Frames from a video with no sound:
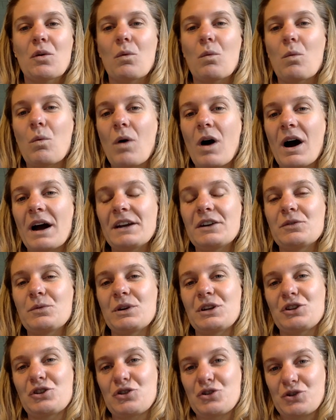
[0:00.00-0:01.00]
why do
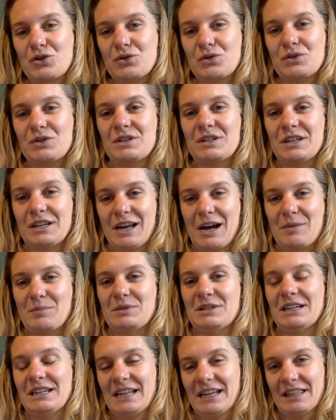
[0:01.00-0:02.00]
we choose to
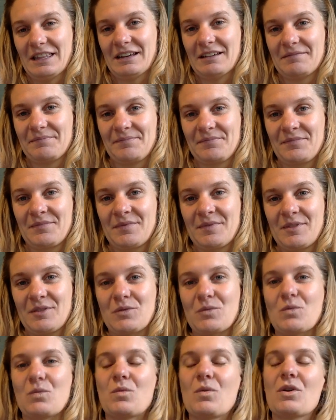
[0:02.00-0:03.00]
come together?
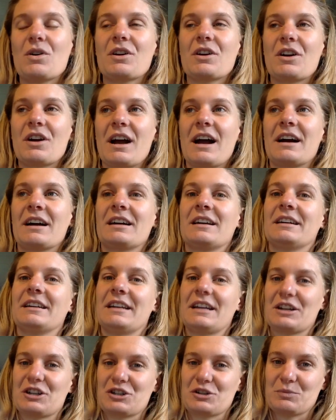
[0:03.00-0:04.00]
What are our
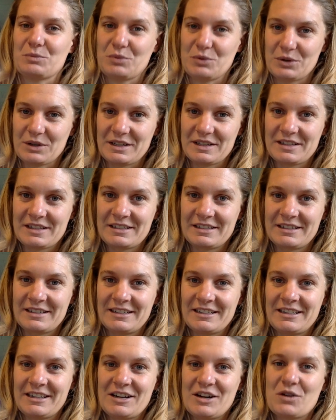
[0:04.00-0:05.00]
connection points?
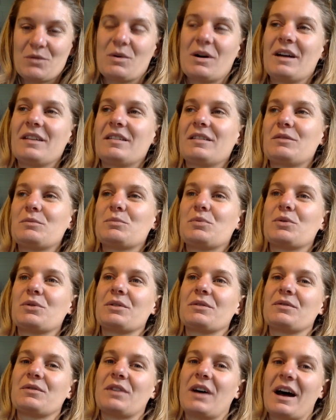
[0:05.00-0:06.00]
Why is it
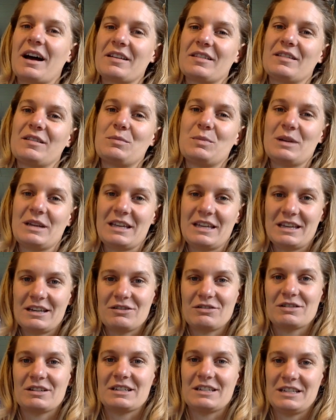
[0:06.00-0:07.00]
important for us to be
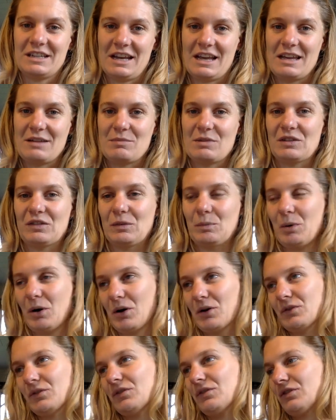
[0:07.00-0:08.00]
here as a team as
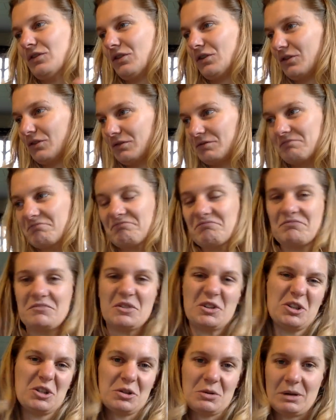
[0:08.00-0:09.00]
opposed to
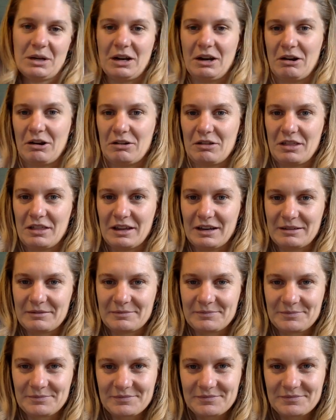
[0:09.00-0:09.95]
doing our own thing?